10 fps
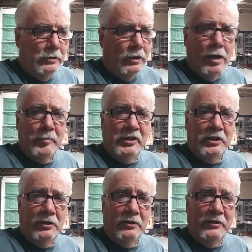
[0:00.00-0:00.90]

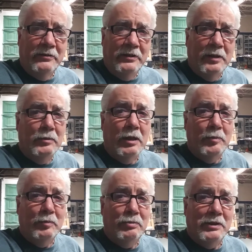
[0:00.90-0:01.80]
commentary on the
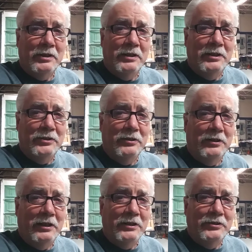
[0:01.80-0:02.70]
upcoming presidential
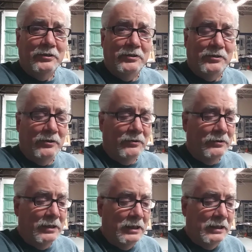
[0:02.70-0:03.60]
election. So
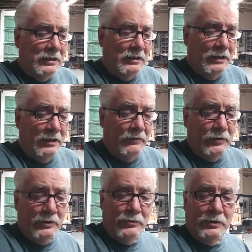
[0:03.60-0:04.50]
if
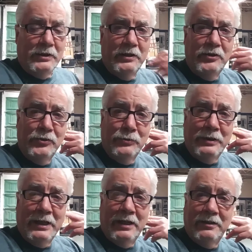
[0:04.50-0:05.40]
you're interested in doing
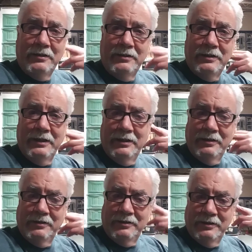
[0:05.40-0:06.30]
that,
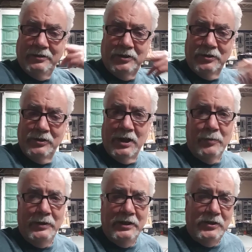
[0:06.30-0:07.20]
and it turns
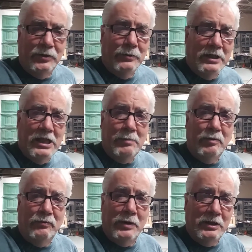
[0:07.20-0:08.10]
out we disagree, keep
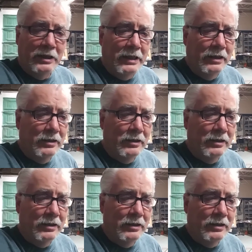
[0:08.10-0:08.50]
it friendly.